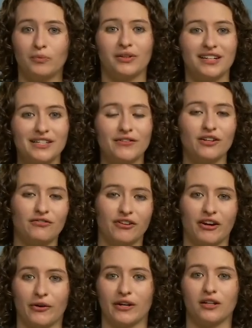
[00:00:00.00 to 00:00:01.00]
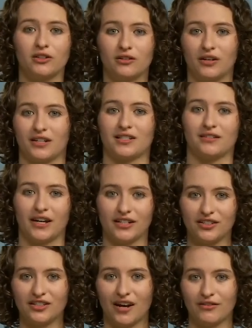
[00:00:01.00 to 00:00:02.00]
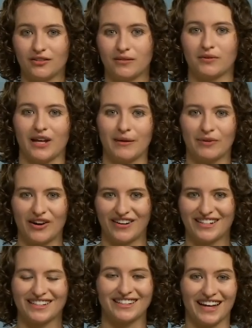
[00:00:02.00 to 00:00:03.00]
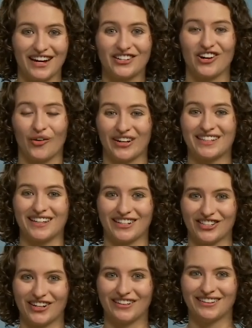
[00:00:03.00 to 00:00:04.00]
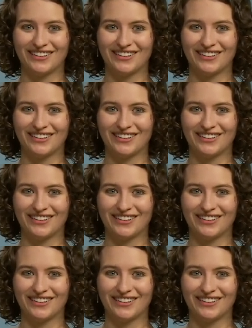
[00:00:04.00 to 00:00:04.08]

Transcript: please feel free to include our selection JavaScript libraries inside your own extension.